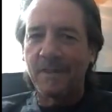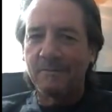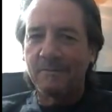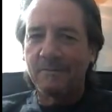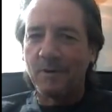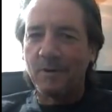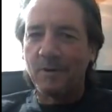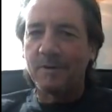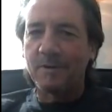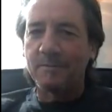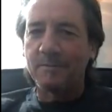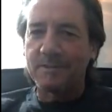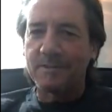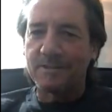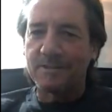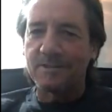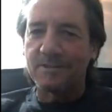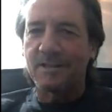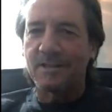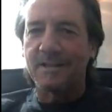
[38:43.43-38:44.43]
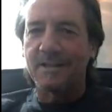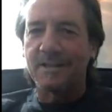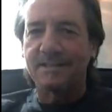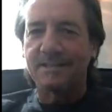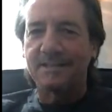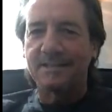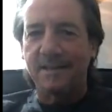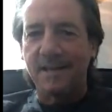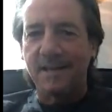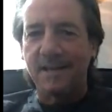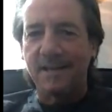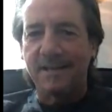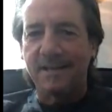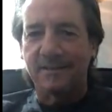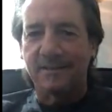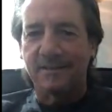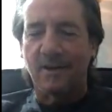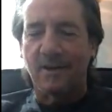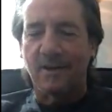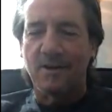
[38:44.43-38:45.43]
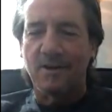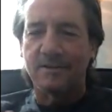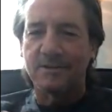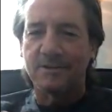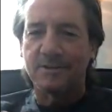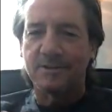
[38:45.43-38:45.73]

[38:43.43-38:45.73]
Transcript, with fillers: was just like to get naked a lot and stuff.